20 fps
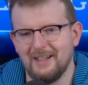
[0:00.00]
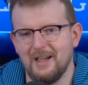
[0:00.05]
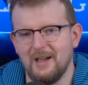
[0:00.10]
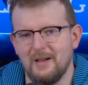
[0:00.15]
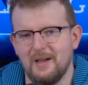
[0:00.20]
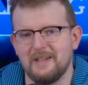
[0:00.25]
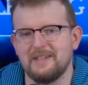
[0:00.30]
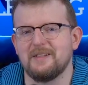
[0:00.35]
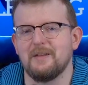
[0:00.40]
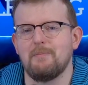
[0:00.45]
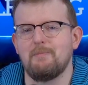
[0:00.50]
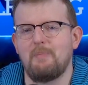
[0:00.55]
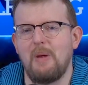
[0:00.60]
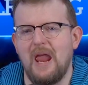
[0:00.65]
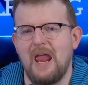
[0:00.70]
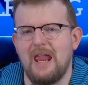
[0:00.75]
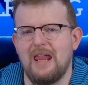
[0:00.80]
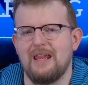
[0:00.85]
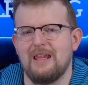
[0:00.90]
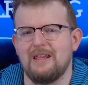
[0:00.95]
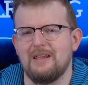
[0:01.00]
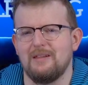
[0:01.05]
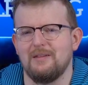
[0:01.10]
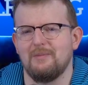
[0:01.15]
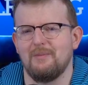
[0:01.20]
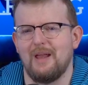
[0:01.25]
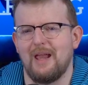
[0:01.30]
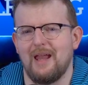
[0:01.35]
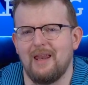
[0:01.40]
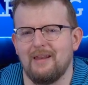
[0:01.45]
It's a
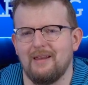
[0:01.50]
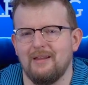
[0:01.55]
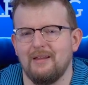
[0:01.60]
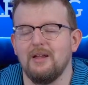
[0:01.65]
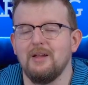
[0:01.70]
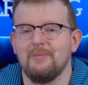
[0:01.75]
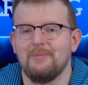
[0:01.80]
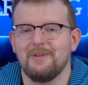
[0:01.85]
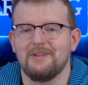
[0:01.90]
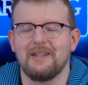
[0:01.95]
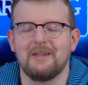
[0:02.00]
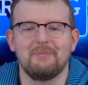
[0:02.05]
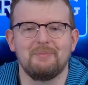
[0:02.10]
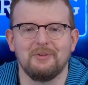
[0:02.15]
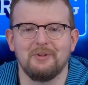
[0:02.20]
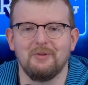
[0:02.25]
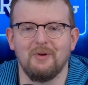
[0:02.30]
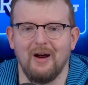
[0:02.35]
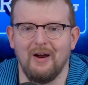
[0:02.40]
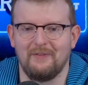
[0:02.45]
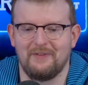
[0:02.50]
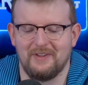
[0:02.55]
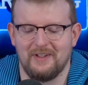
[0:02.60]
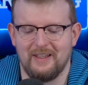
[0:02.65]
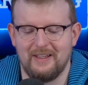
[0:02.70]
pain mana, but then blue often